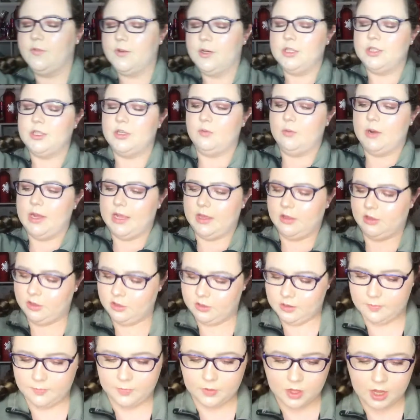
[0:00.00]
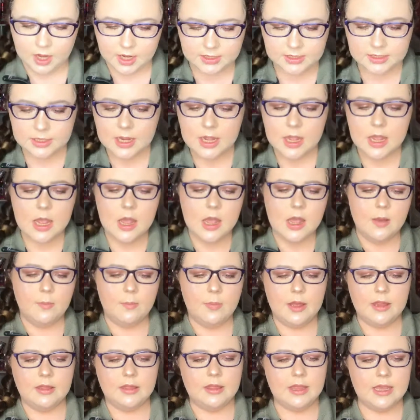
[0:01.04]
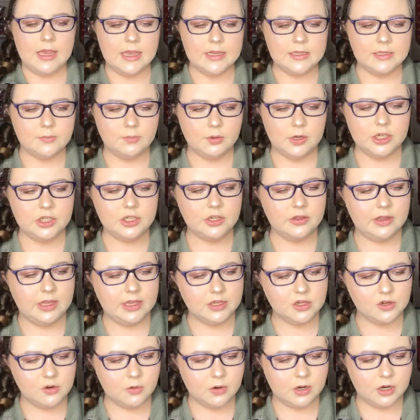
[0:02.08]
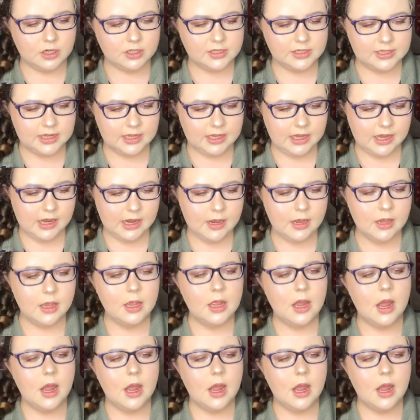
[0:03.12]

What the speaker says: for just a regular lip gloss. But these, I'm pretty sure these are what are sticky.